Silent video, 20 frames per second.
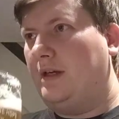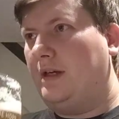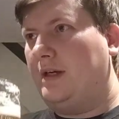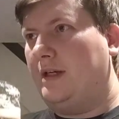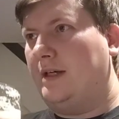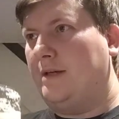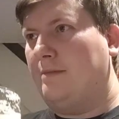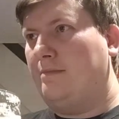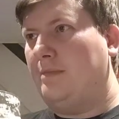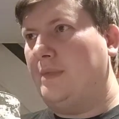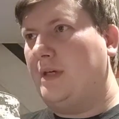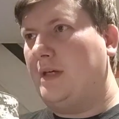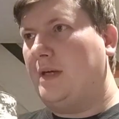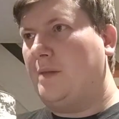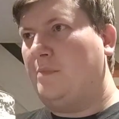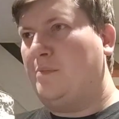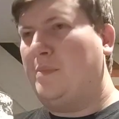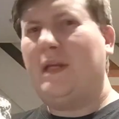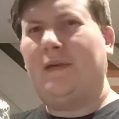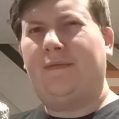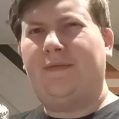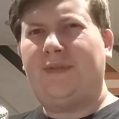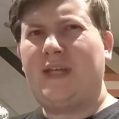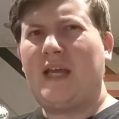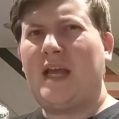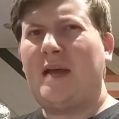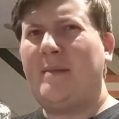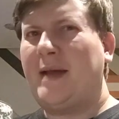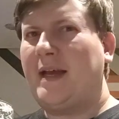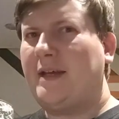A bit of
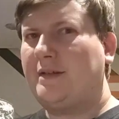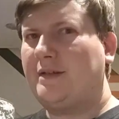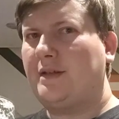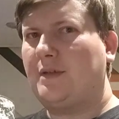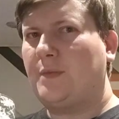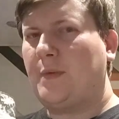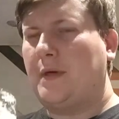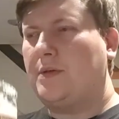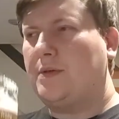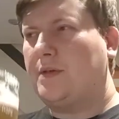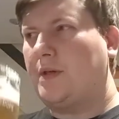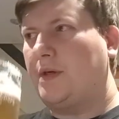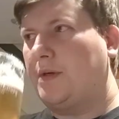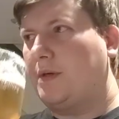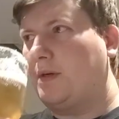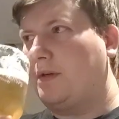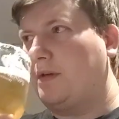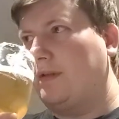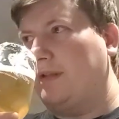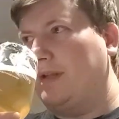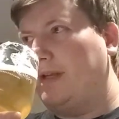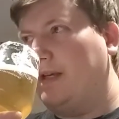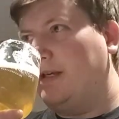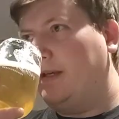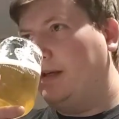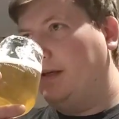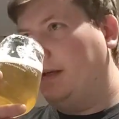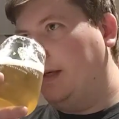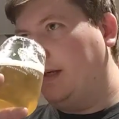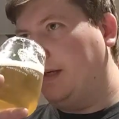DMS as well going on in
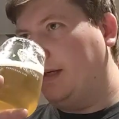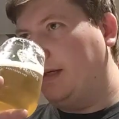there,